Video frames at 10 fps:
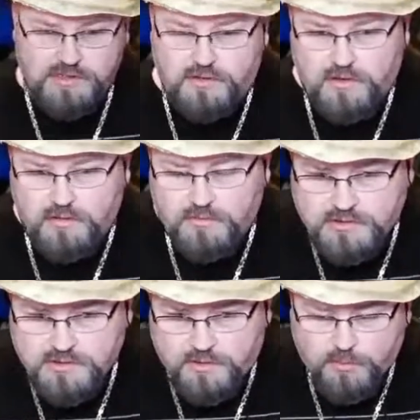
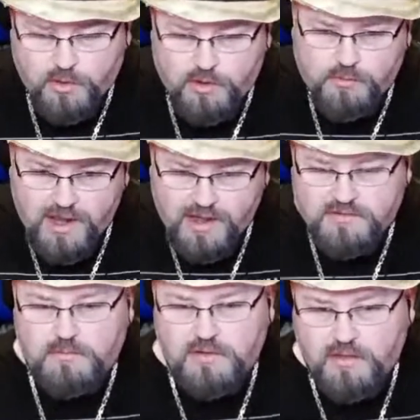that were on the riot
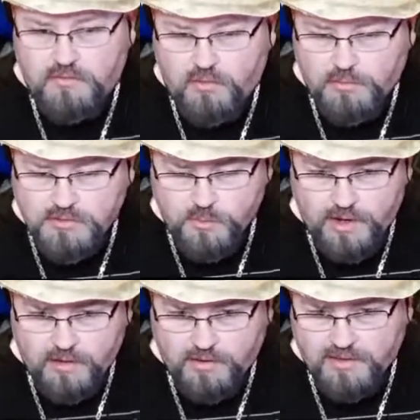team together almost went
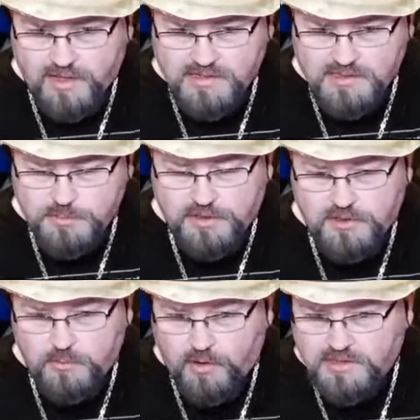out and got that
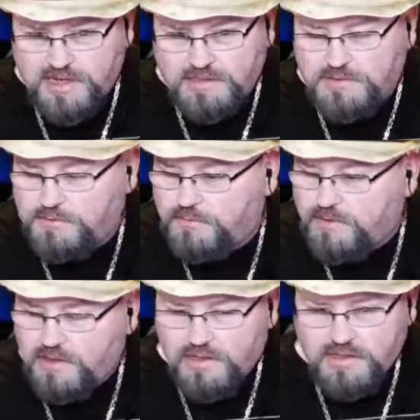SPQR tattoo.
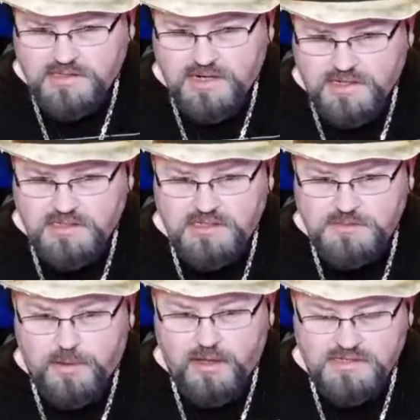Senatus
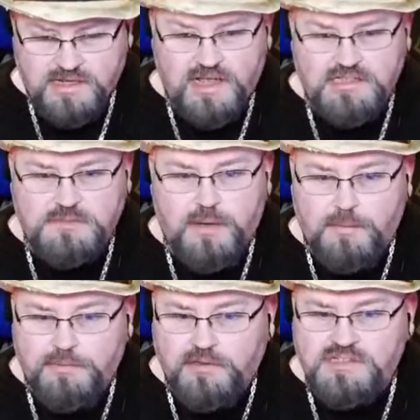
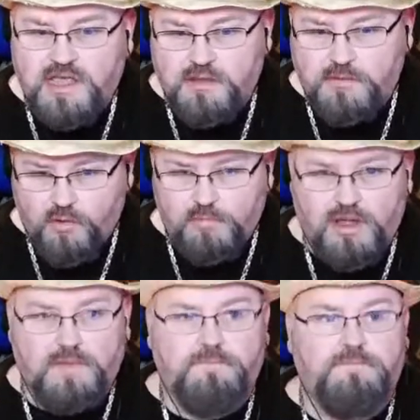Populusque Roma.